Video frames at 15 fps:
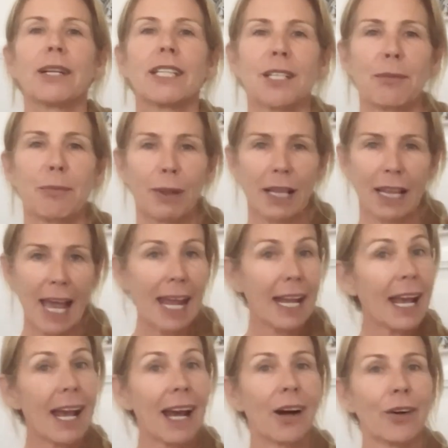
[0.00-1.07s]
it to play
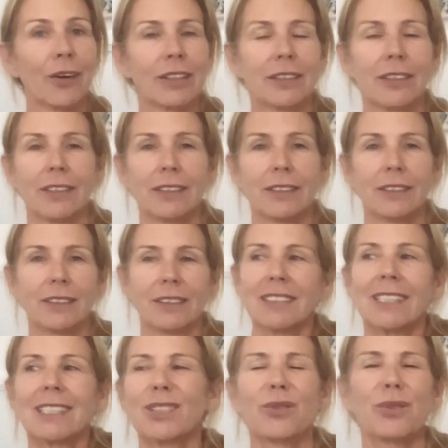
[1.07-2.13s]
out.
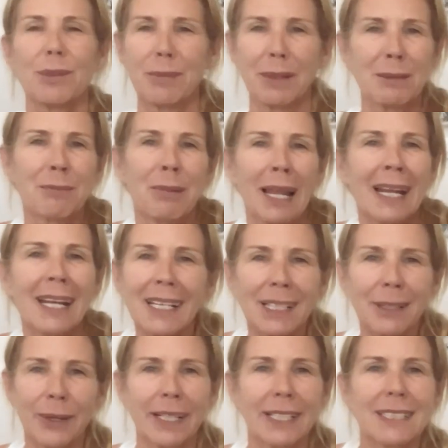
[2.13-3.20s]
It's all a big play
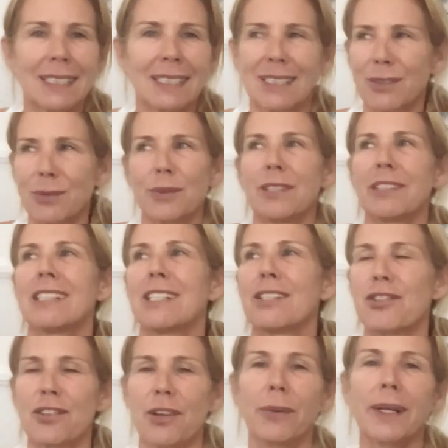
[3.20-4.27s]
anyway, isn't it? So we're in a
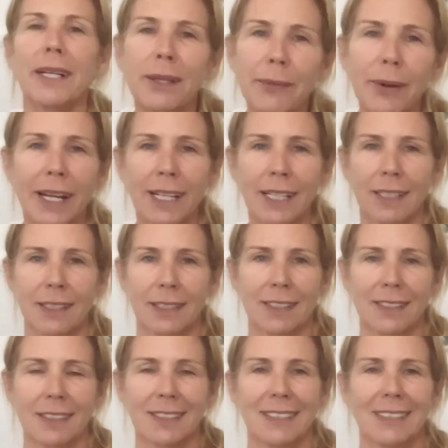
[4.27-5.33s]
show anyway.
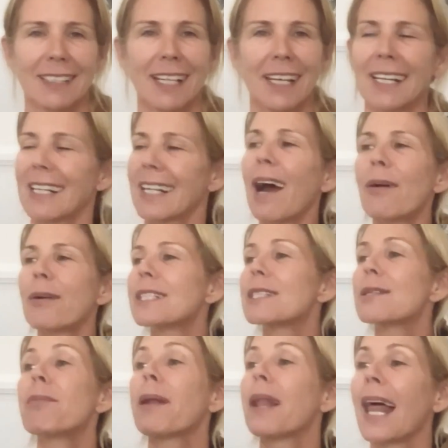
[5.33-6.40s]
Yeah, allow it
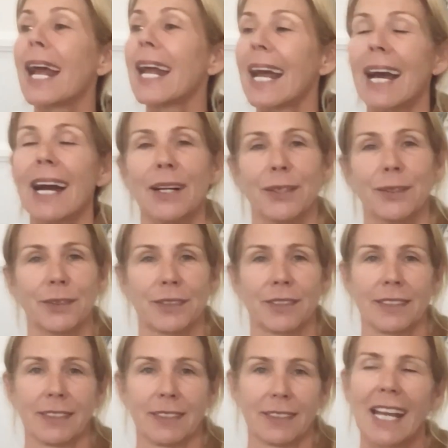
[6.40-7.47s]
to play out.
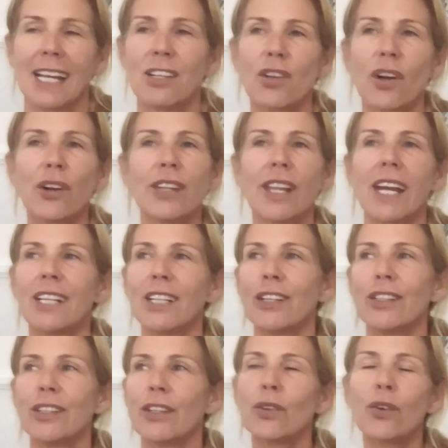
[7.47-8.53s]
And know that
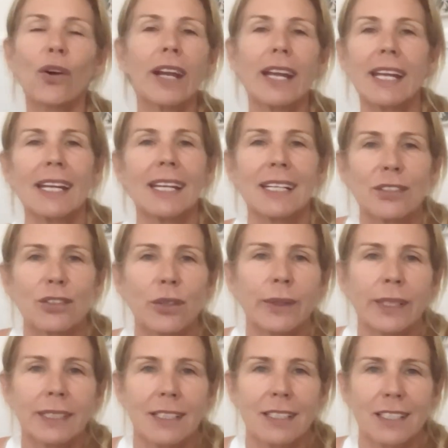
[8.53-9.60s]
you're not here
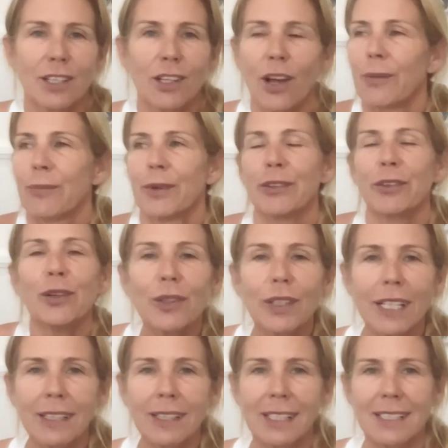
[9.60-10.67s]
doing this alone. We're all
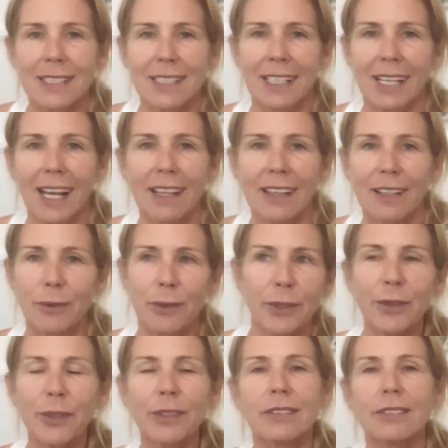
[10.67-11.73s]
in this together. We're
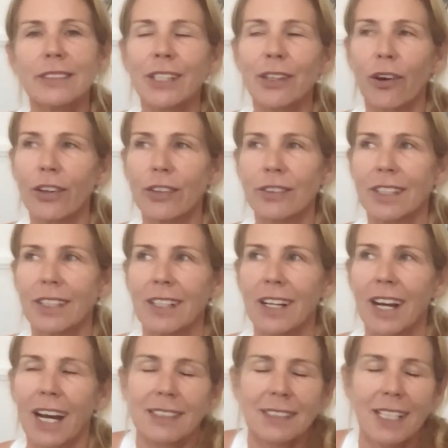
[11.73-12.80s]
all, you know,
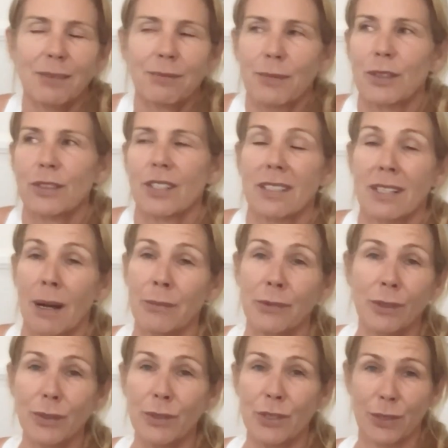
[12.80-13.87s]
I say most of the time,
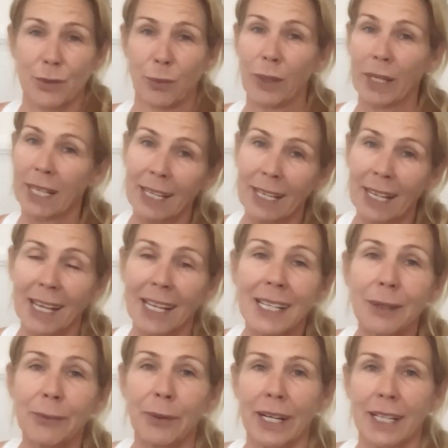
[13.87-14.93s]
we're all just winging it
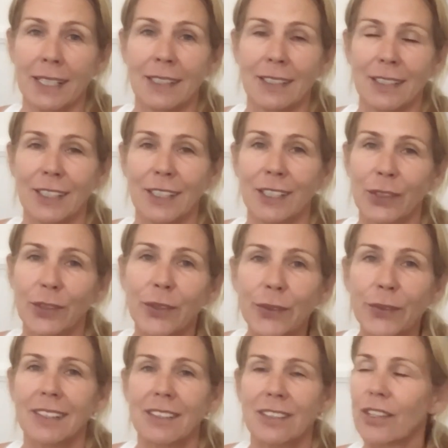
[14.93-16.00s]
anyway, you know?
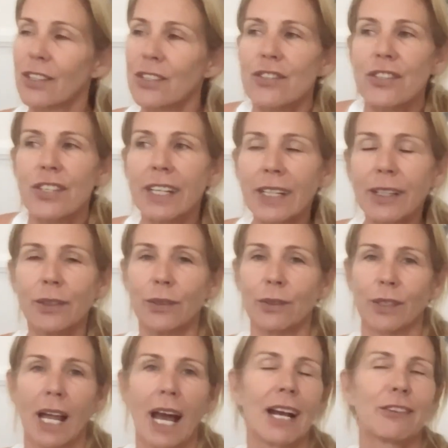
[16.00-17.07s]
So chill,
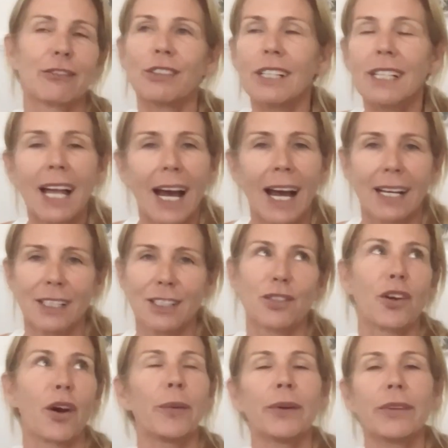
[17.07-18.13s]
like relax,
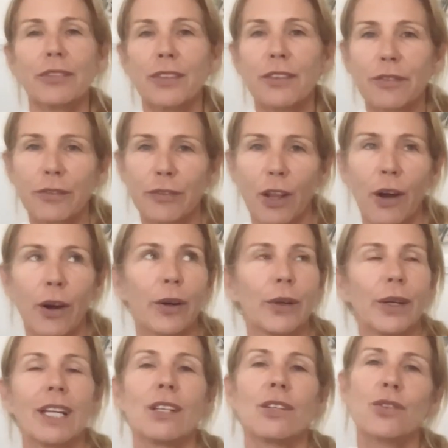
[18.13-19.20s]
go with the
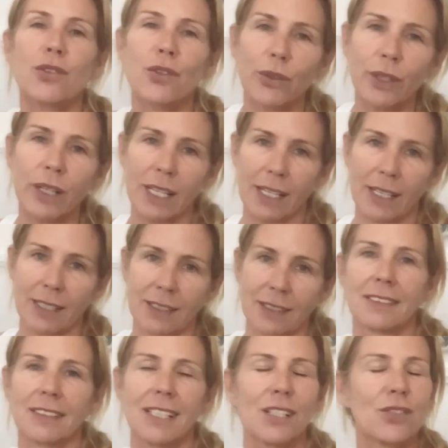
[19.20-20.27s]
flow, enjoy it.
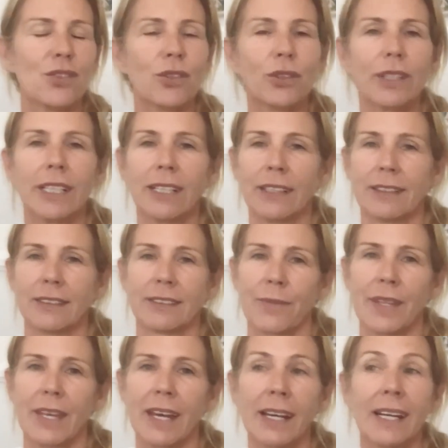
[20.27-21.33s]

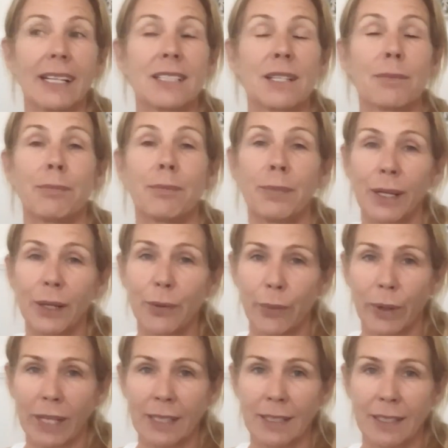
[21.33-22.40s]
Yeah, it's a big
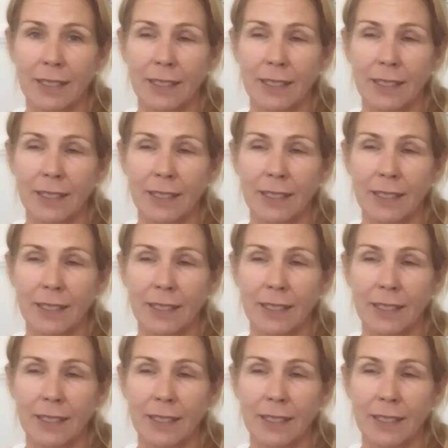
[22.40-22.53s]
week.